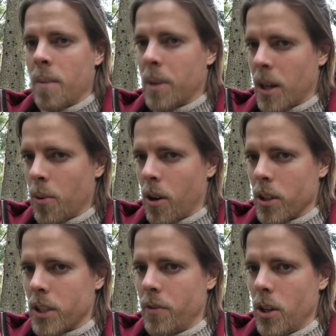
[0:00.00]
But I will
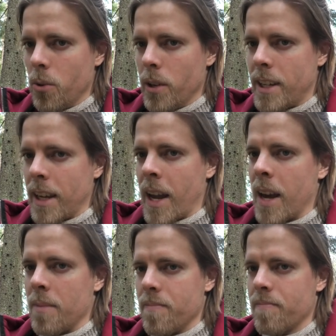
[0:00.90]
also view it in
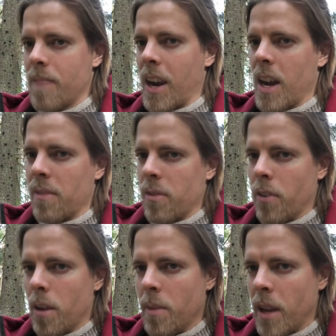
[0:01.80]
a
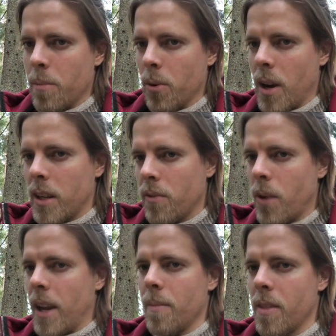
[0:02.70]
life-affirming and proactive
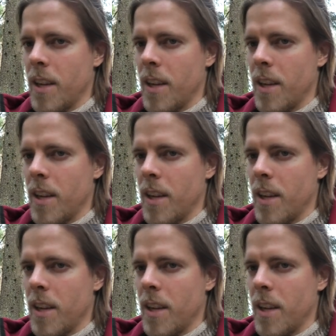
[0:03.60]
way.